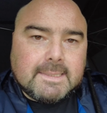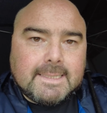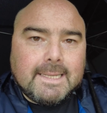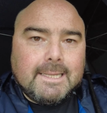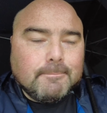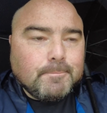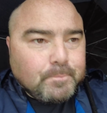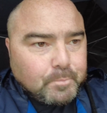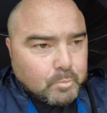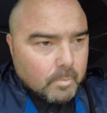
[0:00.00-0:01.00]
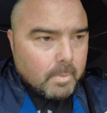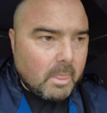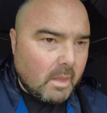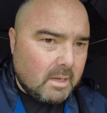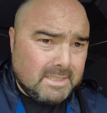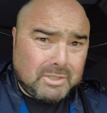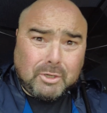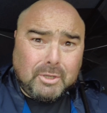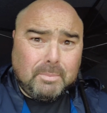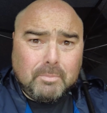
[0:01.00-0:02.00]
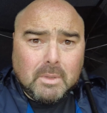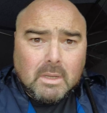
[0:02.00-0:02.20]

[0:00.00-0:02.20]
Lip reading: the sea, it's got a